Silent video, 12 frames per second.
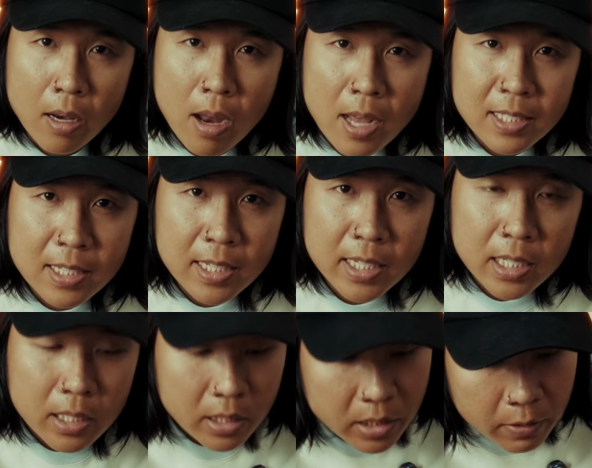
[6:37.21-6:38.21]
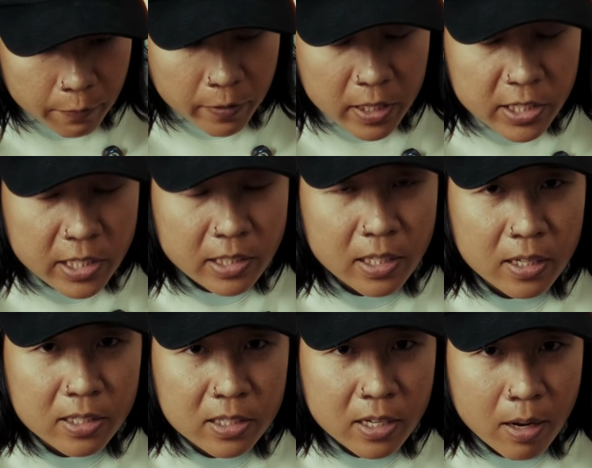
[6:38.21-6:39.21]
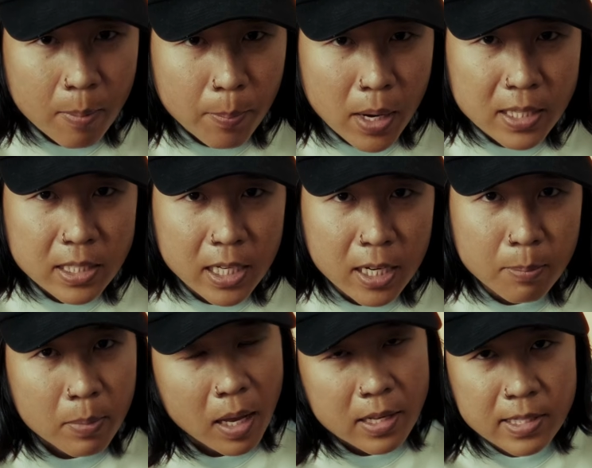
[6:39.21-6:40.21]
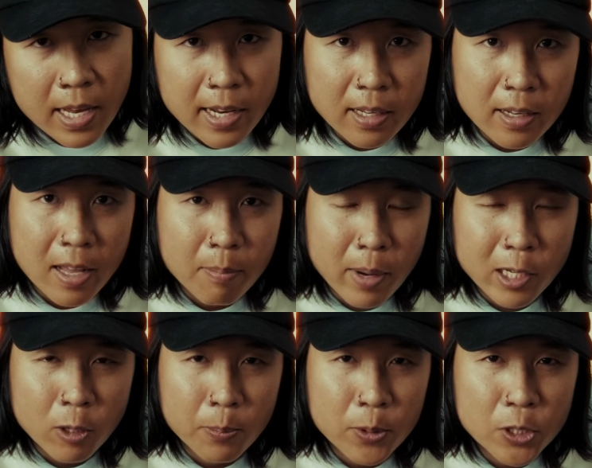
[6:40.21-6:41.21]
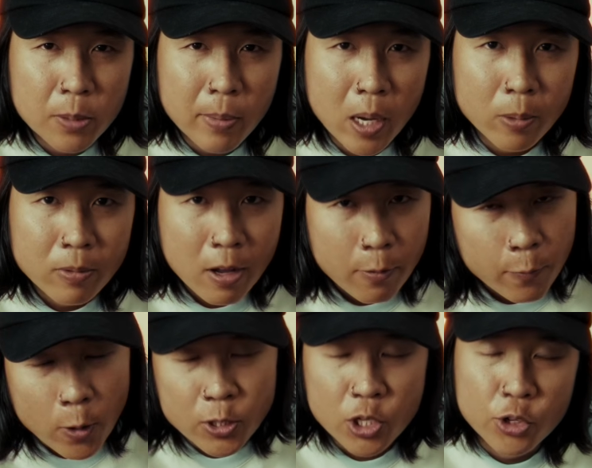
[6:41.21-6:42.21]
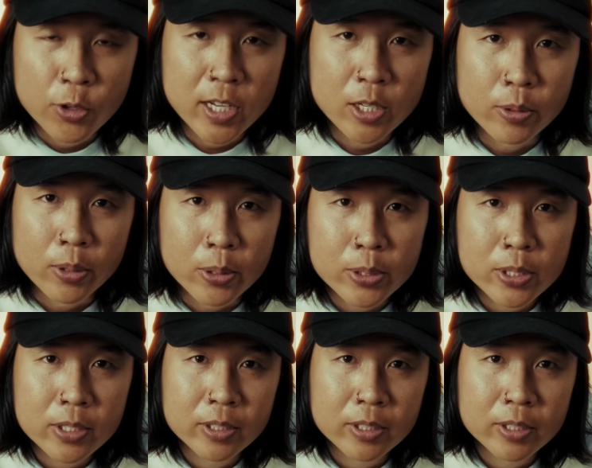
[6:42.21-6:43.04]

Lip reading: lastly, the finishing touch, Bartape saddle and bike computer mount, 43 euros.